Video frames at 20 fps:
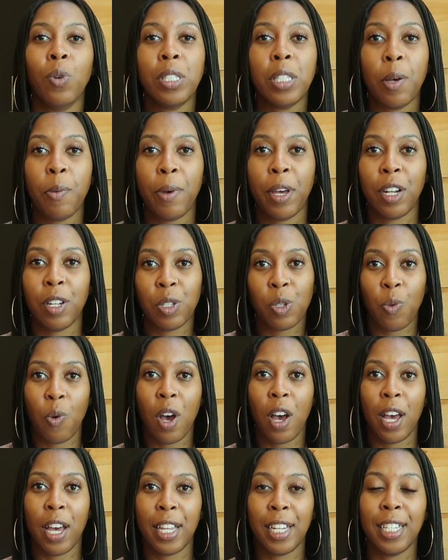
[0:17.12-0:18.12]
What's up, Battle
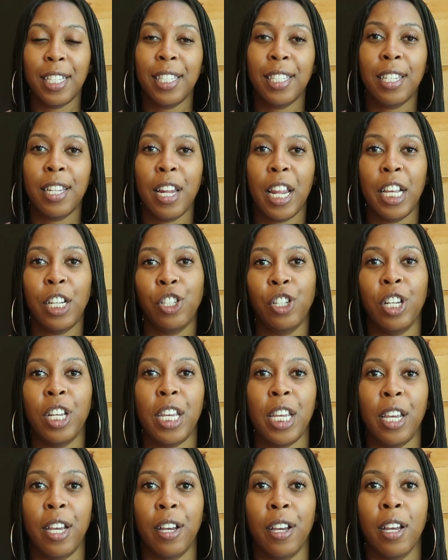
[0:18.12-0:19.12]
Squad? It's Tanisha
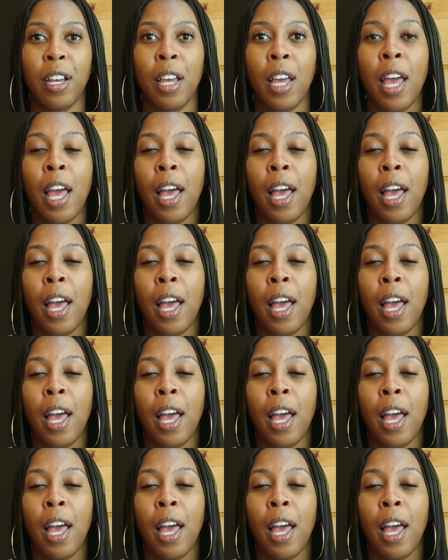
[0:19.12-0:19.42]
here,